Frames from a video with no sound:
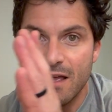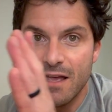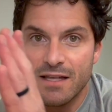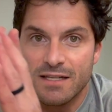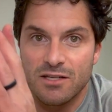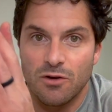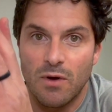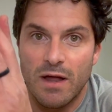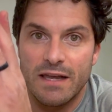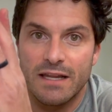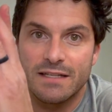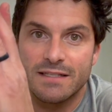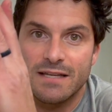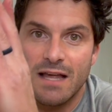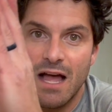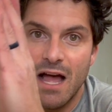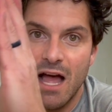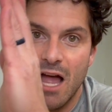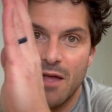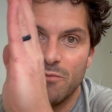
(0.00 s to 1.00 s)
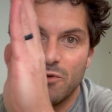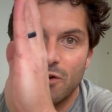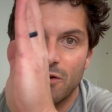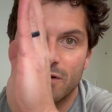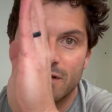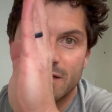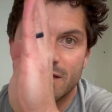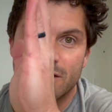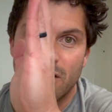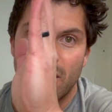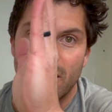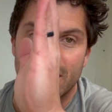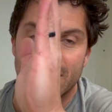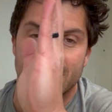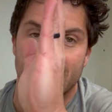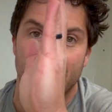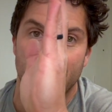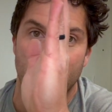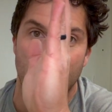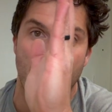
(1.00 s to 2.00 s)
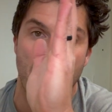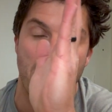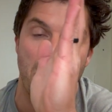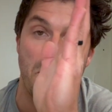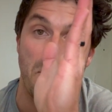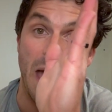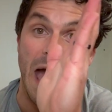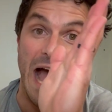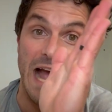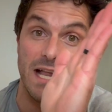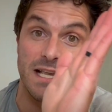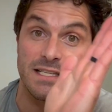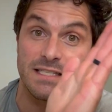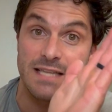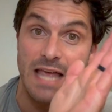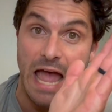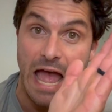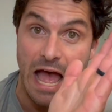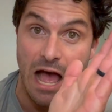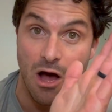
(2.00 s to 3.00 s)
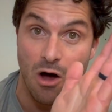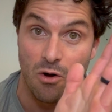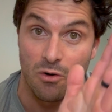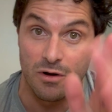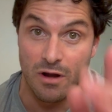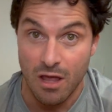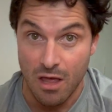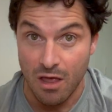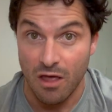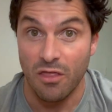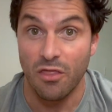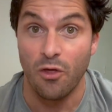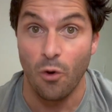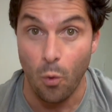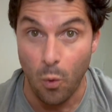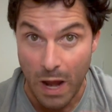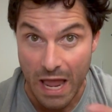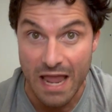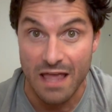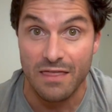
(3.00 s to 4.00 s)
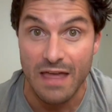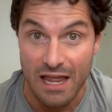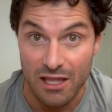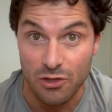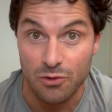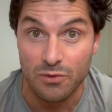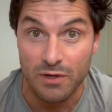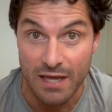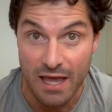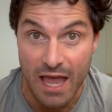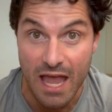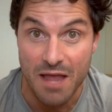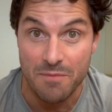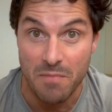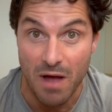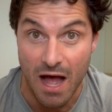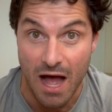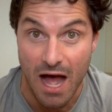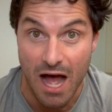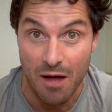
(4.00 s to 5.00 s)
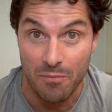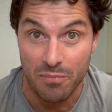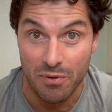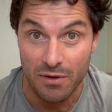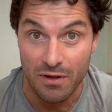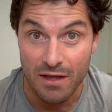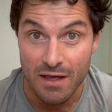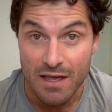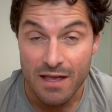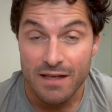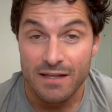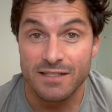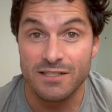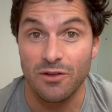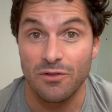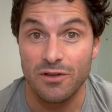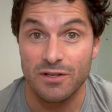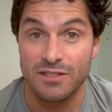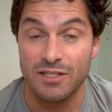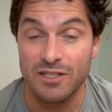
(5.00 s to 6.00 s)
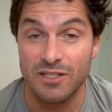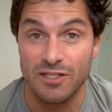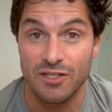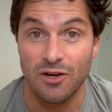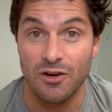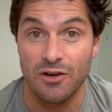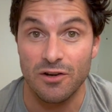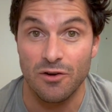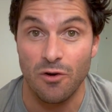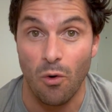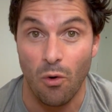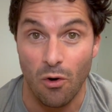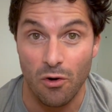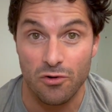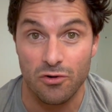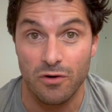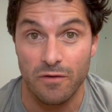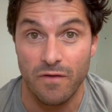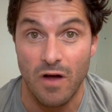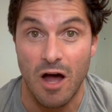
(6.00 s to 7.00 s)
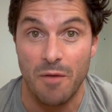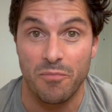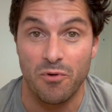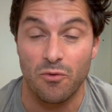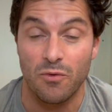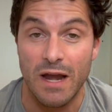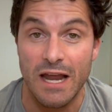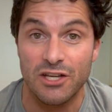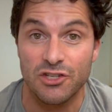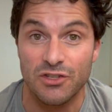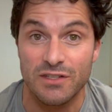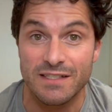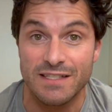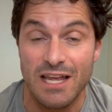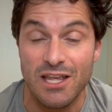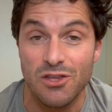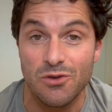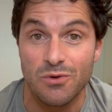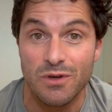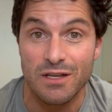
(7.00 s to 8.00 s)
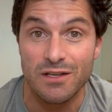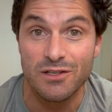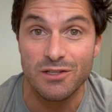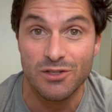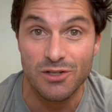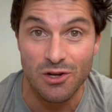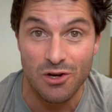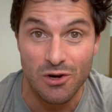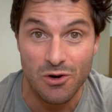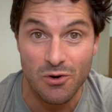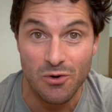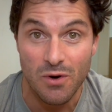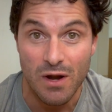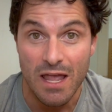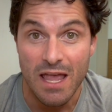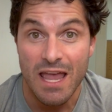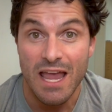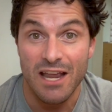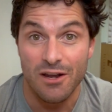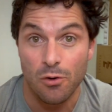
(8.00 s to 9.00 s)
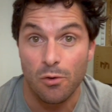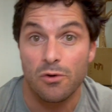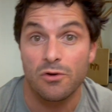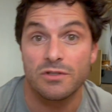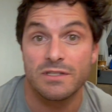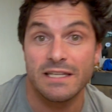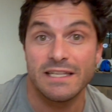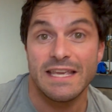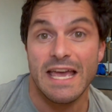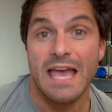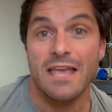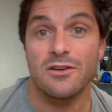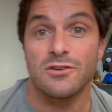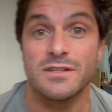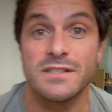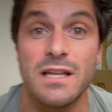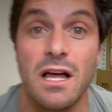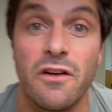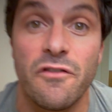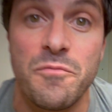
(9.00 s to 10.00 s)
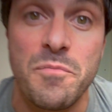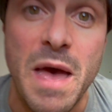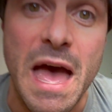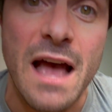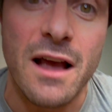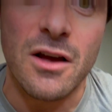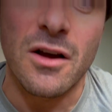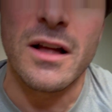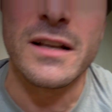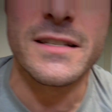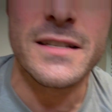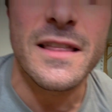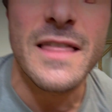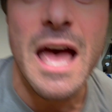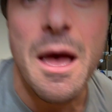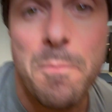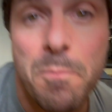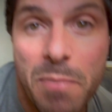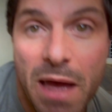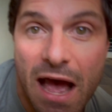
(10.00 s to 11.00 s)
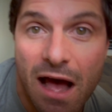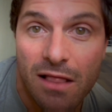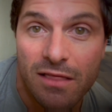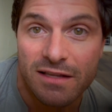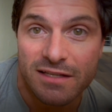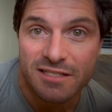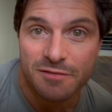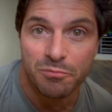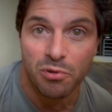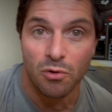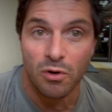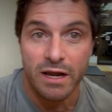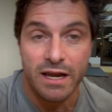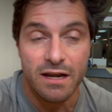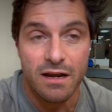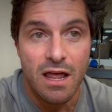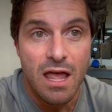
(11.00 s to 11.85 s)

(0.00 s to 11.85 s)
So anytime you're starting to come back down the way that you came up. So there's a certain order of operations that you can do in order to get yourself back onto that balance point.